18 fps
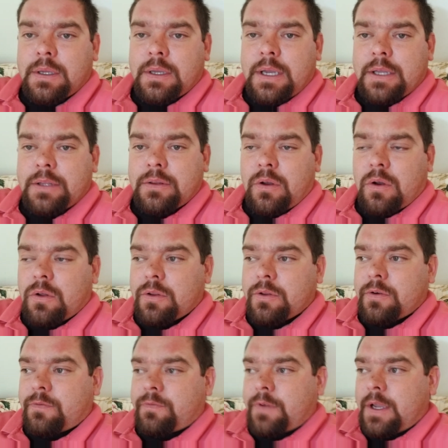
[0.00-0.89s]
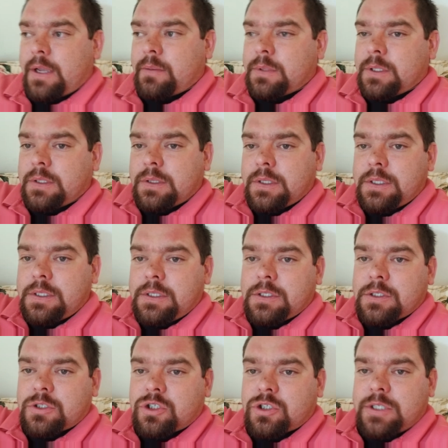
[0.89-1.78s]
and all their family
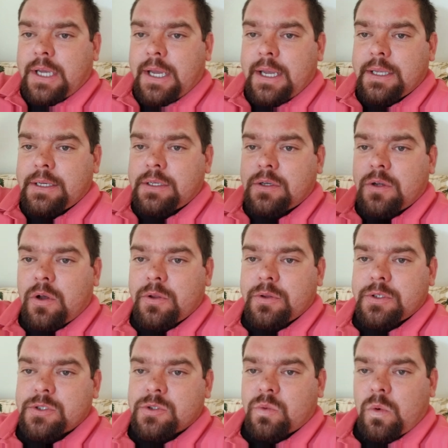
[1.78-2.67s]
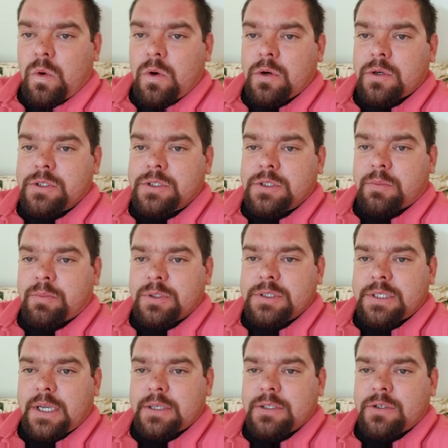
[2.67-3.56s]
lineage died in all these wars to
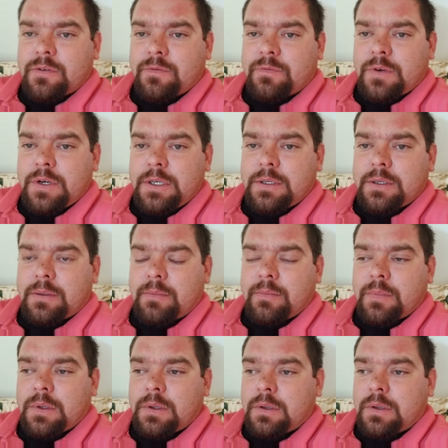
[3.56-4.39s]
protect your freedom,